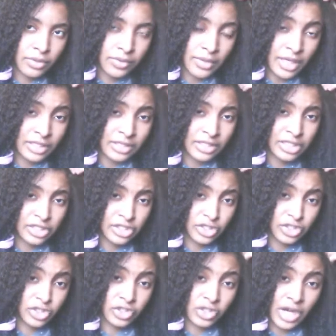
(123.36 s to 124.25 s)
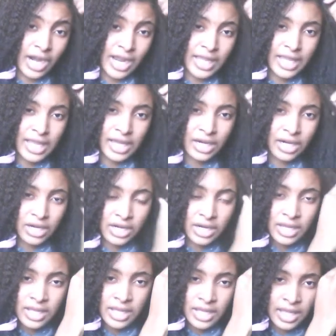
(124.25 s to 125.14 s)
who had just dry hair
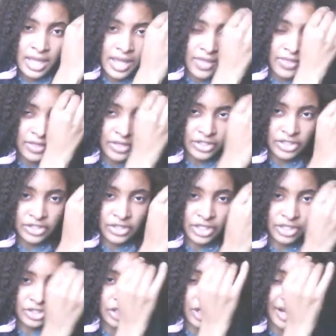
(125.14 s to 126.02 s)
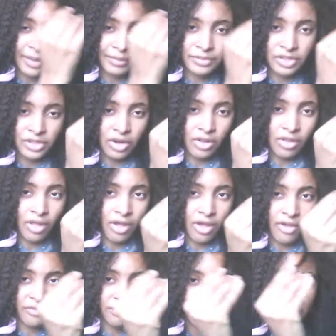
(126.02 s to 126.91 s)
and then just like chopped it all
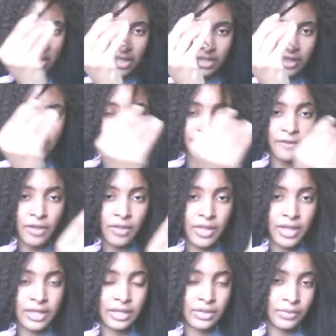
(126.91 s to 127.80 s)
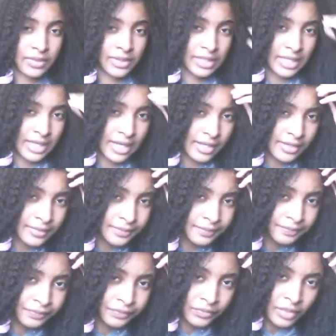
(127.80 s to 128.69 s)
off because they felt like it was dead.
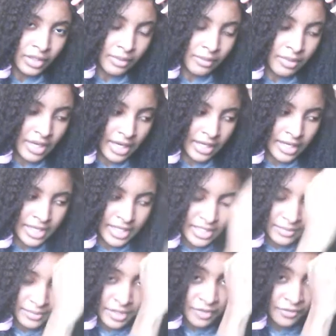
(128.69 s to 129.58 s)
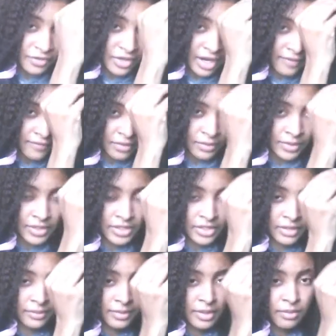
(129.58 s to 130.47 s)
But I can't speak for everyone.
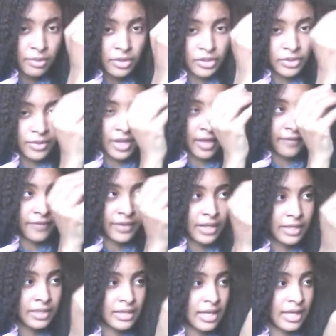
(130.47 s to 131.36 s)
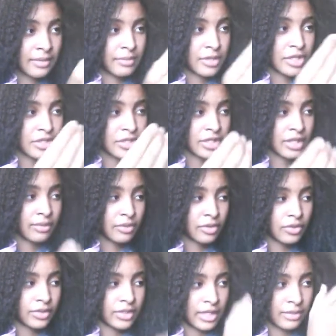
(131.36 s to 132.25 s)
Some people do have heat damage,
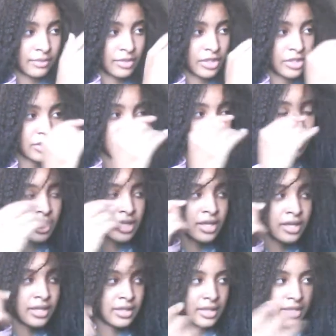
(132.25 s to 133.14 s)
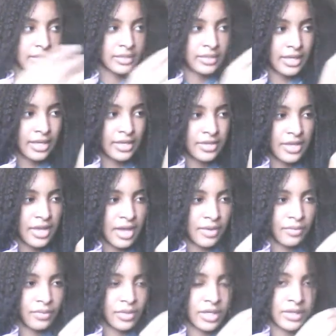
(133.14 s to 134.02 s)
chemical damage, things like
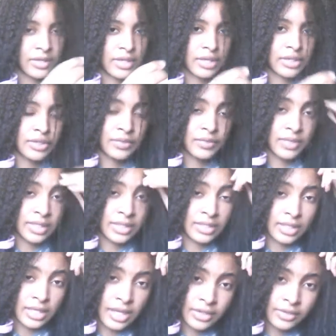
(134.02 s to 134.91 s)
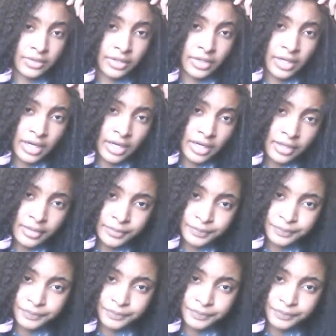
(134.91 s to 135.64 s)
that where they do need to cut their hair.